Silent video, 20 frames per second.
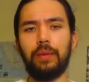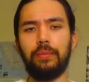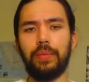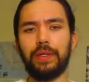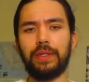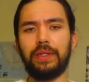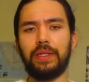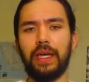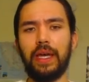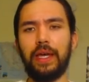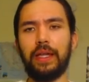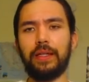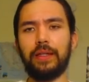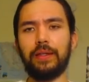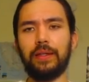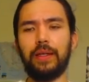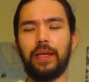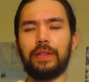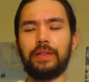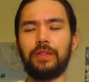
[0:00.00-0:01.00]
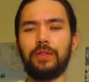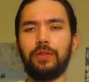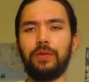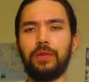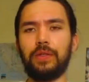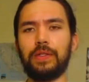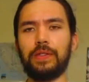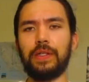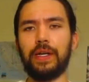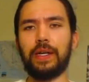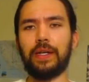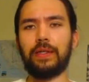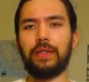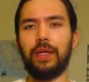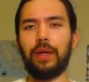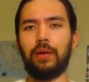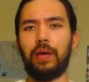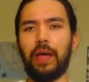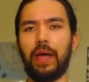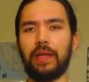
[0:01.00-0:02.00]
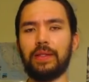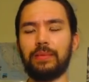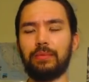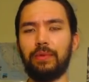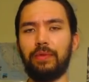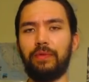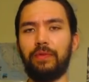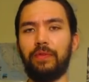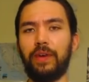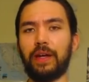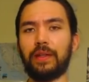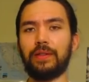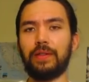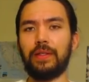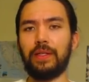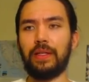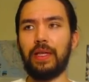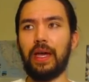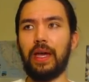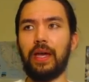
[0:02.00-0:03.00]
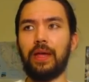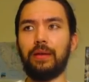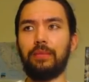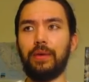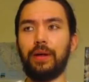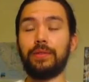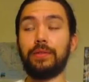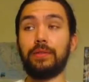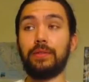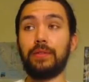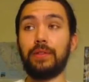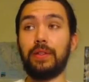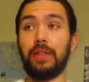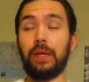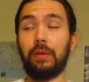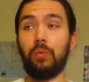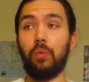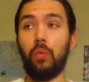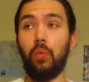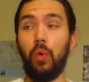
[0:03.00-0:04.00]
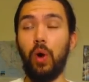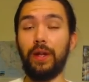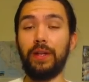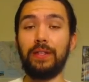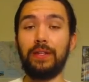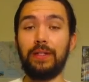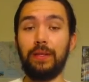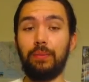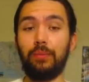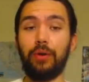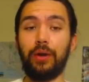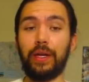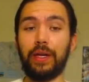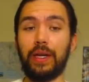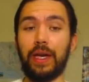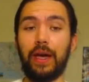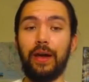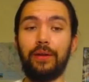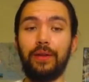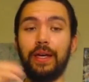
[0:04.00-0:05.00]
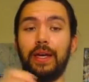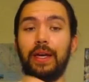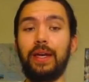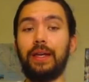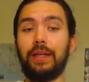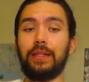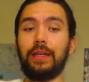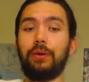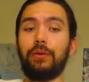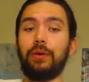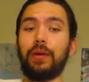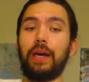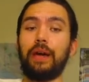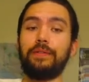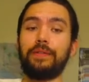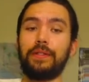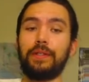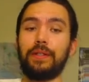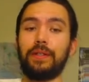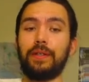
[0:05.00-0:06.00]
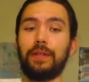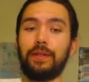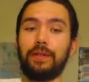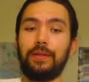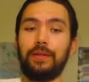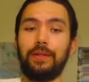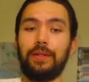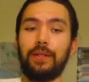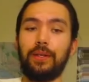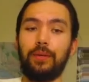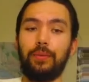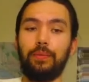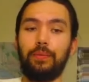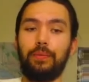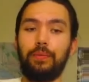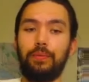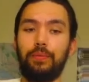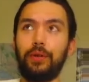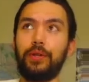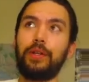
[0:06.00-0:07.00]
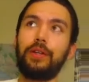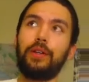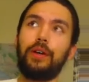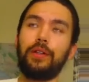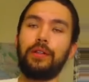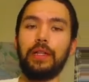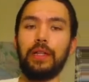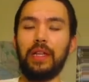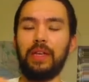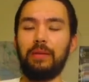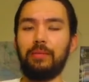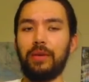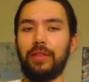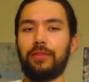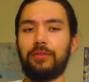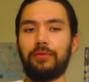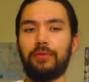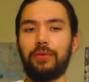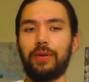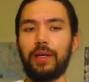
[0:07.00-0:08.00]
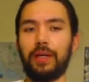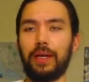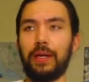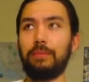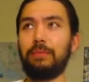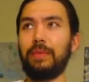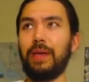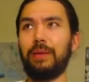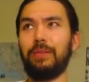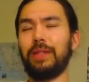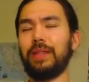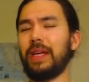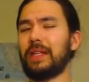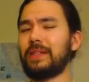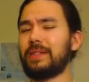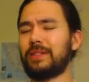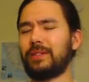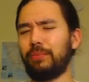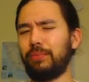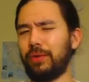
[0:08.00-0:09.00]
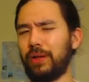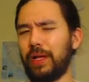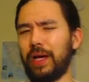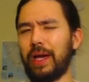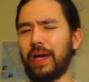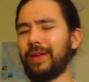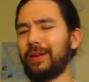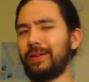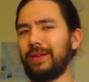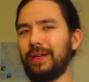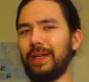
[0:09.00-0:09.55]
But then, as soon as they had some effect in the hand monsters that they wanted to bring out, they would have to, put it on the Limit-3, and maybe that's the plan.